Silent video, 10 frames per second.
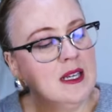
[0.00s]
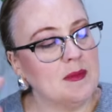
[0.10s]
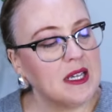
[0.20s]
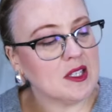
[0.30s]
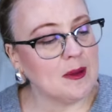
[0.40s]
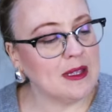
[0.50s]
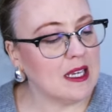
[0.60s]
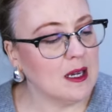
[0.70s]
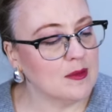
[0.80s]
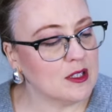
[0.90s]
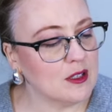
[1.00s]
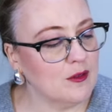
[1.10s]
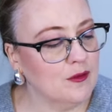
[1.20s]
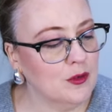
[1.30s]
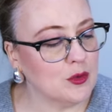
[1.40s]
because something comes
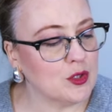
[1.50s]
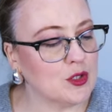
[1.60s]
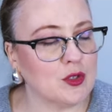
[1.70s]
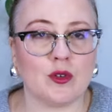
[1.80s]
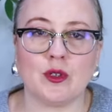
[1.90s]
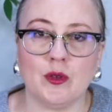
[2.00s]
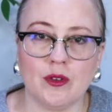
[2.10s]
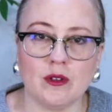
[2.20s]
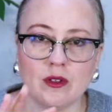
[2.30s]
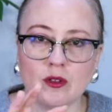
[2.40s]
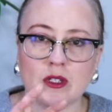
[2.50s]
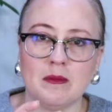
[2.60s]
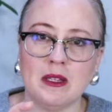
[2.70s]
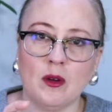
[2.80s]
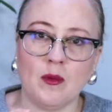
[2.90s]
full circle. There, there's
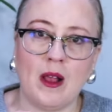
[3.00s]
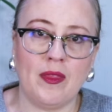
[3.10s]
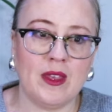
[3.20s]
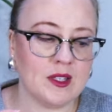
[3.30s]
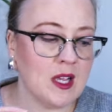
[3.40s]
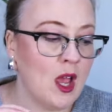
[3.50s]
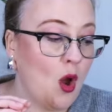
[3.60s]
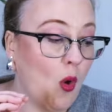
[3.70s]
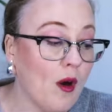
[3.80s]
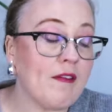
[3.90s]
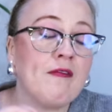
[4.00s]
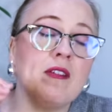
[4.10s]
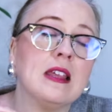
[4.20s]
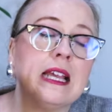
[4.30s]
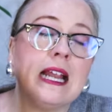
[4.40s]
something around this. Or
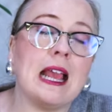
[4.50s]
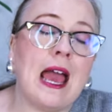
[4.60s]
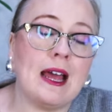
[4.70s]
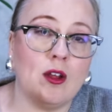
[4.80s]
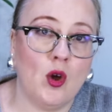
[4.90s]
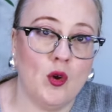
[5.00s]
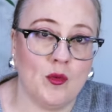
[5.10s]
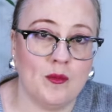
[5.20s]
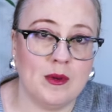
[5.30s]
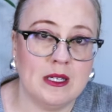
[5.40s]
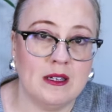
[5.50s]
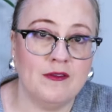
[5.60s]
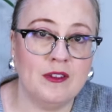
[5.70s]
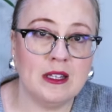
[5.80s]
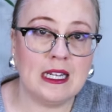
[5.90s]
feeling at home.
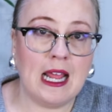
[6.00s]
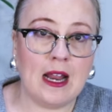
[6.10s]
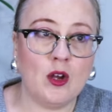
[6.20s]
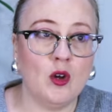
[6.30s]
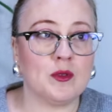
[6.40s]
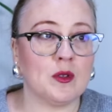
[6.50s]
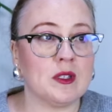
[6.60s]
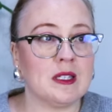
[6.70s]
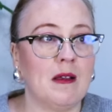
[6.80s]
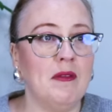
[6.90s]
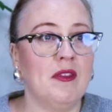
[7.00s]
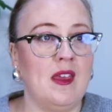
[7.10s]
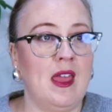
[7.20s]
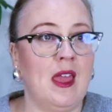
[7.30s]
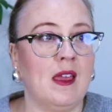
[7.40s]
Feeling at home. So
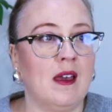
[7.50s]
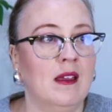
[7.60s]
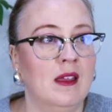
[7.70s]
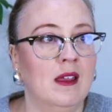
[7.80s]
something.